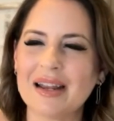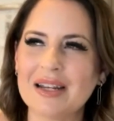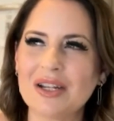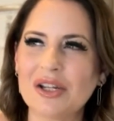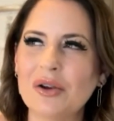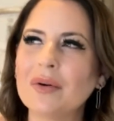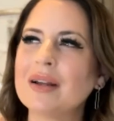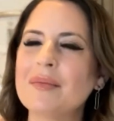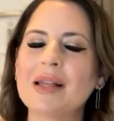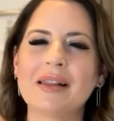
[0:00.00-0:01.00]
and you are
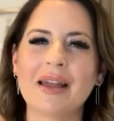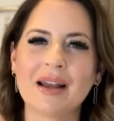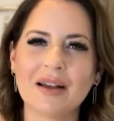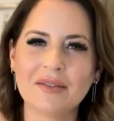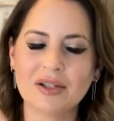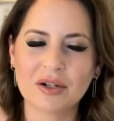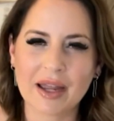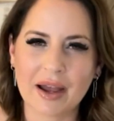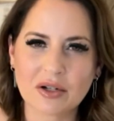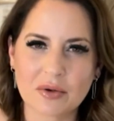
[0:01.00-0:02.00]
going to be laying on your
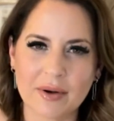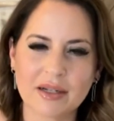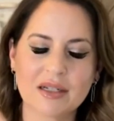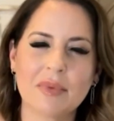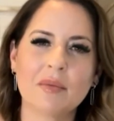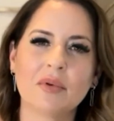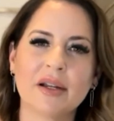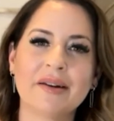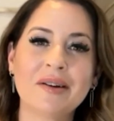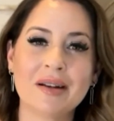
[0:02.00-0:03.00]
couch wanting to be
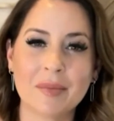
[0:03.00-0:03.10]
burritoed in